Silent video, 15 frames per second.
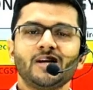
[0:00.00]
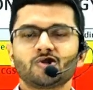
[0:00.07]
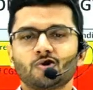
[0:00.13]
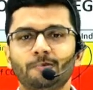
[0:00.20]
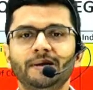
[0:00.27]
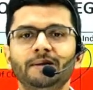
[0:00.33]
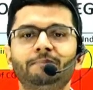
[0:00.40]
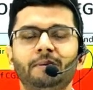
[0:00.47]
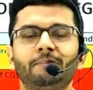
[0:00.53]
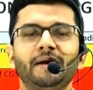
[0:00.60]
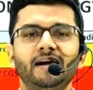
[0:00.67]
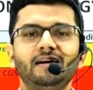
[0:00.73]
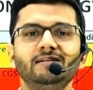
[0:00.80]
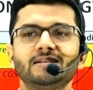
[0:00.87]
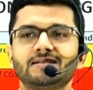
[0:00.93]
So be
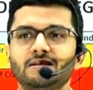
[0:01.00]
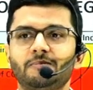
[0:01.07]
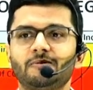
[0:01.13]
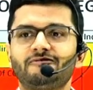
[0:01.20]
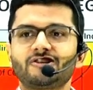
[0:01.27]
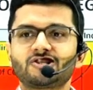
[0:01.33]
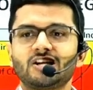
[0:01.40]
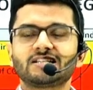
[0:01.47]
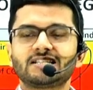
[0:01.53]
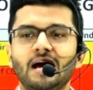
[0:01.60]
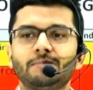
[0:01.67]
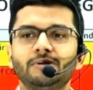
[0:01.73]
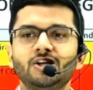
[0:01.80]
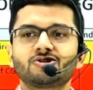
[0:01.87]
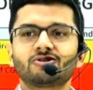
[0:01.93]
prepared. This is a professional
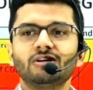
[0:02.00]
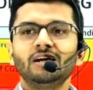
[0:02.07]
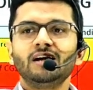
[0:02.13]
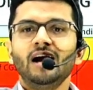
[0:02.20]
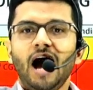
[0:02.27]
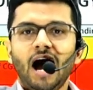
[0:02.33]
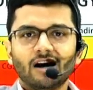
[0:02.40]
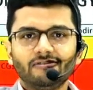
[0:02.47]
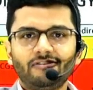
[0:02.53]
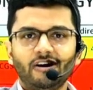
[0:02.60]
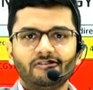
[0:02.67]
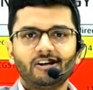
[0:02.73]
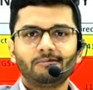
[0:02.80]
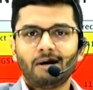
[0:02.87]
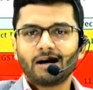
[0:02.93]
examination. Out of
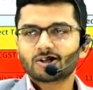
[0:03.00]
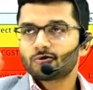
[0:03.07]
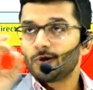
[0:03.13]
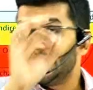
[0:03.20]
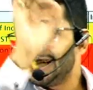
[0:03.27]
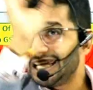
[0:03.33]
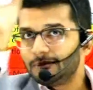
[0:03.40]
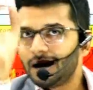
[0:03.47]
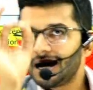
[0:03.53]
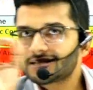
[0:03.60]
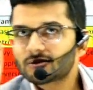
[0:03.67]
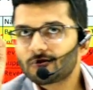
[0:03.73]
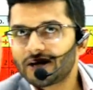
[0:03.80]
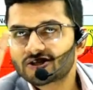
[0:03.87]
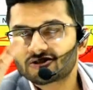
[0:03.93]
100 marks, 20
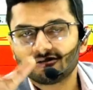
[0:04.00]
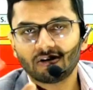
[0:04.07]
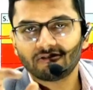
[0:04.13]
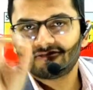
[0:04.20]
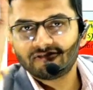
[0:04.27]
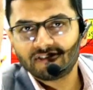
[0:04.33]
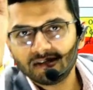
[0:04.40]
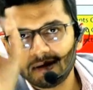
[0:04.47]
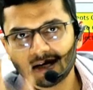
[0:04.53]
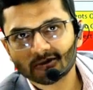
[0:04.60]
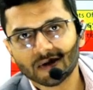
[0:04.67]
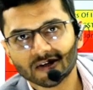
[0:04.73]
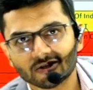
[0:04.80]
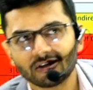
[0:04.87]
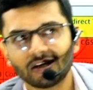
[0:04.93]
marks question or 15
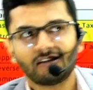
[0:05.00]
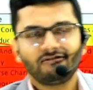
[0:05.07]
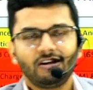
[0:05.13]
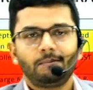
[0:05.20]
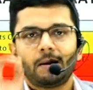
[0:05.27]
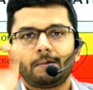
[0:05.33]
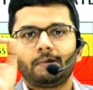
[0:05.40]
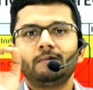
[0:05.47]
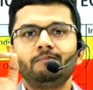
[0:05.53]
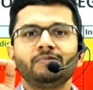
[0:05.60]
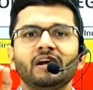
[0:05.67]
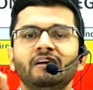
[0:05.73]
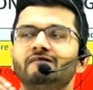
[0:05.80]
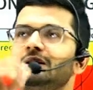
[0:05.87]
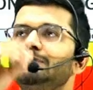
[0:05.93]
marks question in every paper
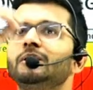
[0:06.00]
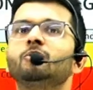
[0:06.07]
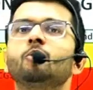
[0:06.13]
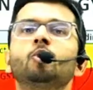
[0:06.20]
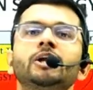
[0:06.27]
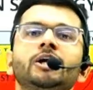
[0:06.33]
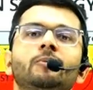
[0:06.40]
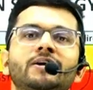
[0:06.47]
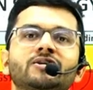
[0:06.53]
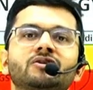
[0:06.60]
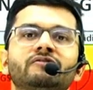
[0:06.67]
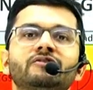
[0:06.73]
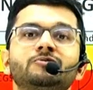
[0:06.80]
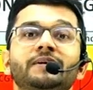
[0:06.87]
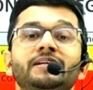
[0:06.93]
will be googly
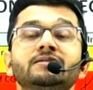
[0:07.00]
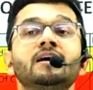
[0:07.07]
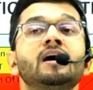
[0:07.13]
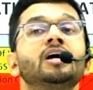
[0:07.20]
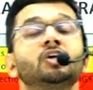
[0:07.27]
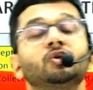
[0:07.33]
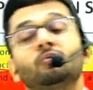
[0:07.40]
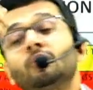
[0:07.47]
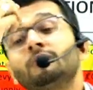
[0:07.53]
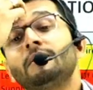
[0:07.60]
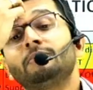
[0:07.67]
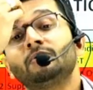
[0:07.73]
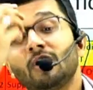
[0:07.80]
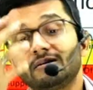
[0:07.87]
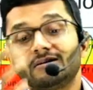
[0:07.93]
question, which means you won't
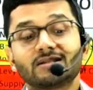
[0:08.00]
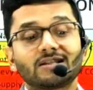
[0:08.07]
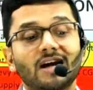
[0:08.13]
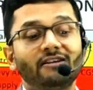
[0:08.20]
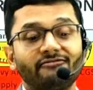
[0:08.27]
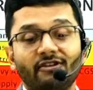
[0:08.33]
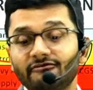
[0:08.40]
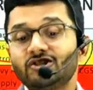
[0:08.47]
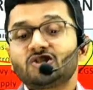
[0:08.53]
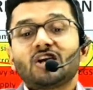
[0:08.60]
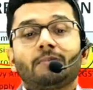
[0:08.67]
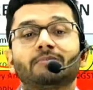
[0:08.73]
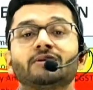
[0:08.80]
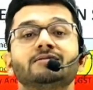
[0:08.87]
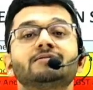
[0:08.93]
be able to understand from which
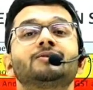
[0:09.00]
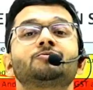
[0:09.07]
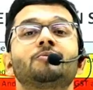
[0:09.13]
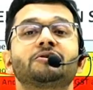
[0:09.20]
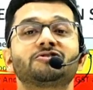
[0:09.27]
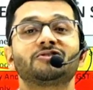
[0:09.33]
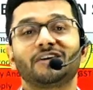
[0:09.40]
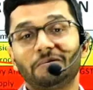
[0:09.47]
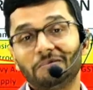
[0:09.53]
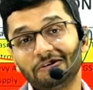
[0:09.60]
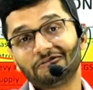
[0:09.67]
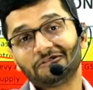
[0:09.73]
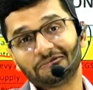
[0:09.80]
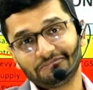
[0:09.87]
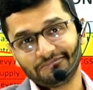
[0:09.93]
chapter is this question
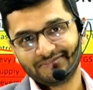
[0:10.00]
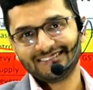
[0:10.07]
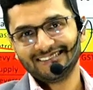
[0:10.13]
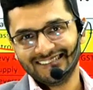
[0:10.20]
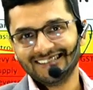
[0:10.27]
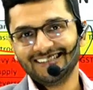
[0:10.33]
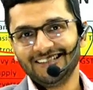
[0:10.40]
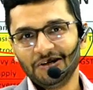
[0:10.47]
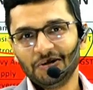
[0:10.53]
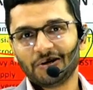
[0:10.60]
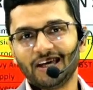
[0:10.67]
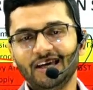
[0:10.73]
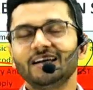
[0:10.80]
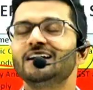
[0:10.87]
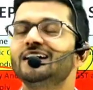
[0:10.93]
coming from.
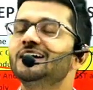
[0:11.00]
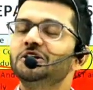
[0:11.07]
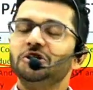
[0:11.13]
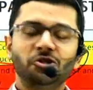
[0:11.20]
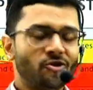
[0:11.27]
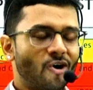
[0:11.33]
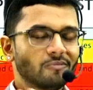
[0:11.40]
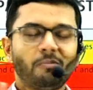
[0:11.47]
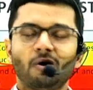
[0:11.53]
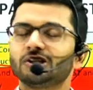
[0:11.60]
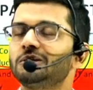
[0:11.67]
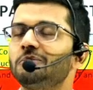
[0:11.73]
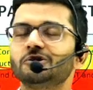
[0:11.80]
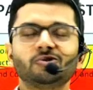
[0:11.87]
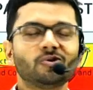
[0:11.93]
Okay, do not
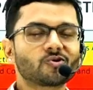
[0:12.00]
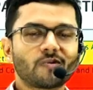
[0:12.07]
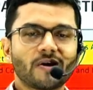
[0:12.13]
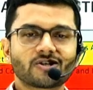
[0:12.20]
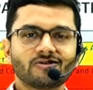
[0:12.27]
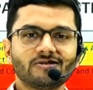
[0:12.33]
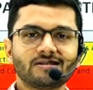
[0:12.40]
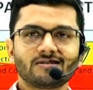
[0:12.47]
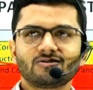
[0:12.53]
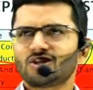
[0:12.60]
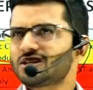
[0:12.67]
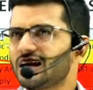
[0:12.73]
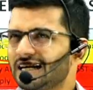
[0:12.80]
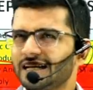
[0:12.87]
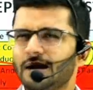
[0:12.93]
bother about those questions.
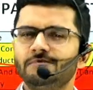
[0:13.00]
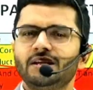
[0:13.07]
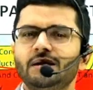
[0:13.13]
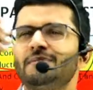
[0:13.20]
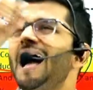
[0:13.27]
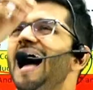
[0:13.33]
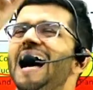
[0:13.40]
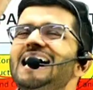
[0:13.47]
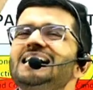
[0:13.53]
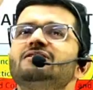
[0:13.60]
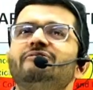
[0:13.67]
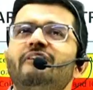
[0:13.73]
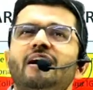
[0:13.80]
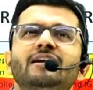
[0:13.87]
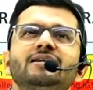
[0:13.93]
Just attempt them
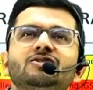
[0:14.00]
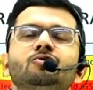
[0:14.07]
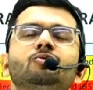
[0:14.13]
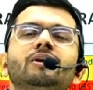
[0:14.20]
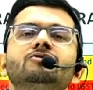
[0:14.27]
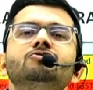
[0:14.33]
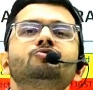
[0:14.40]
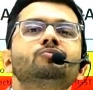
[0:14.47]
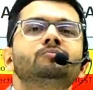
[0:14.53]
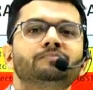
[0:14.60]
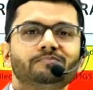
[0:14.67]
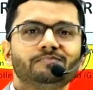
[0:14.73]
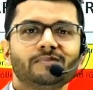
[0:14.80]
as far as you can do.